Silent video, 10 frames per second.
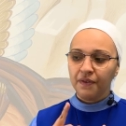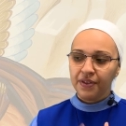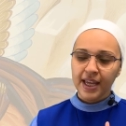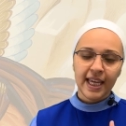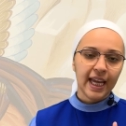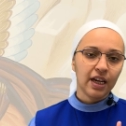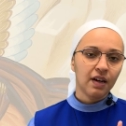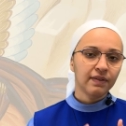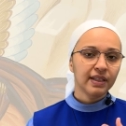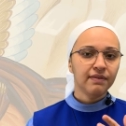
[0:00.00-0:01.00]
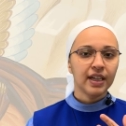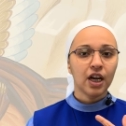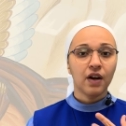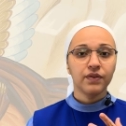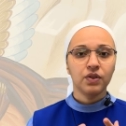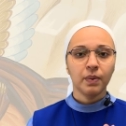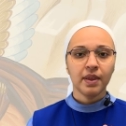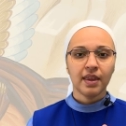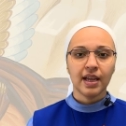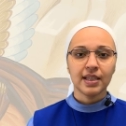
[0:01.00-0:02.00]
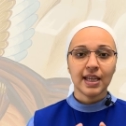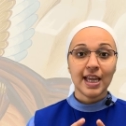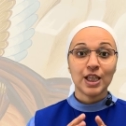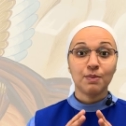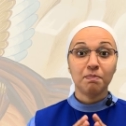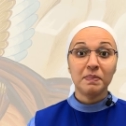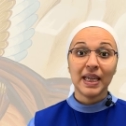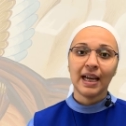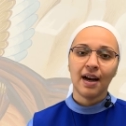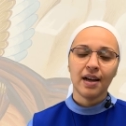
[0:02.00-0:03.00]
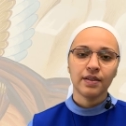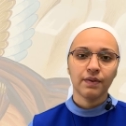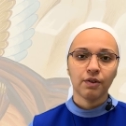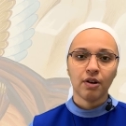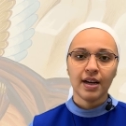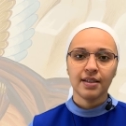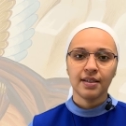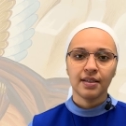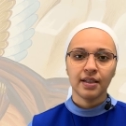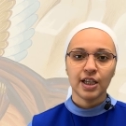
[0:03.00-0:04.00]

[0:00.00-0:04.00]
thinking, of living, of doing things, it's because of Christ.